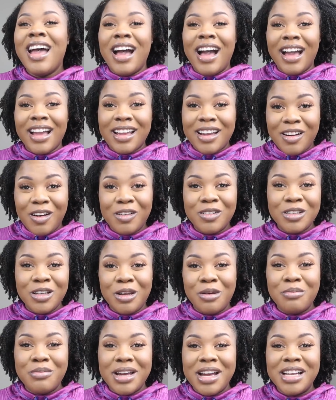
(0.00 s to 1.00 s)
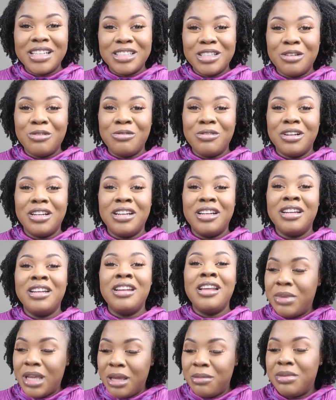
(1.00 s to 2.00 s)
I can only imagine
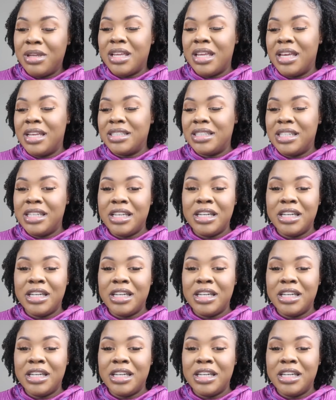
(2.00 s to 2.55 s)
when baby gets